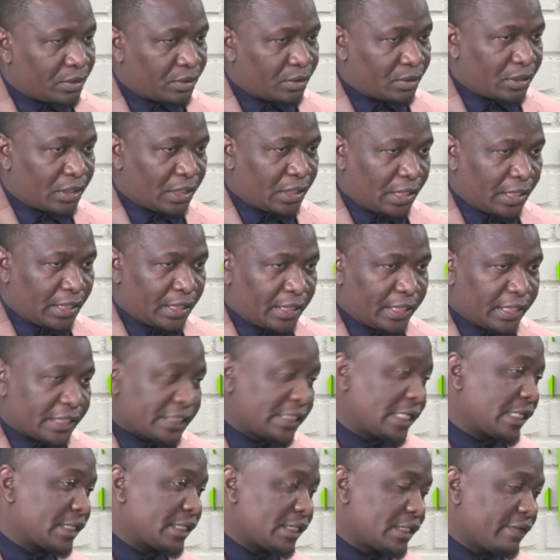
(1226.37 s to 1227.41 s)
there are
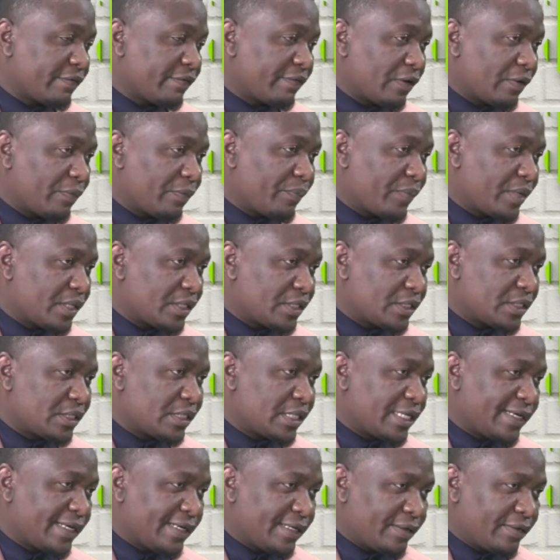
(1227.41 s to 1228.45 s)
exciting developments
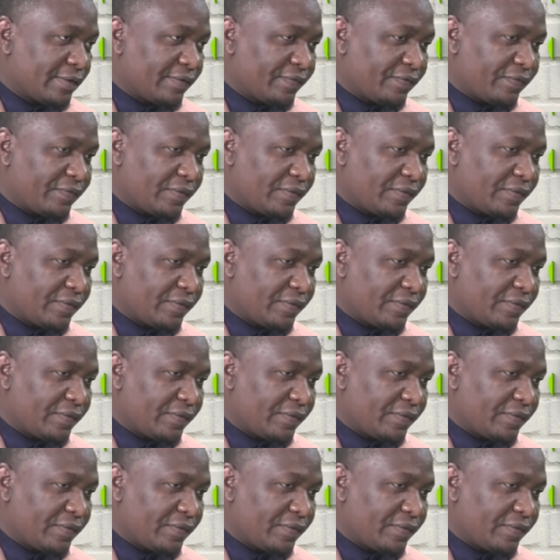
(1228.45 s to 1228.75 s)
there of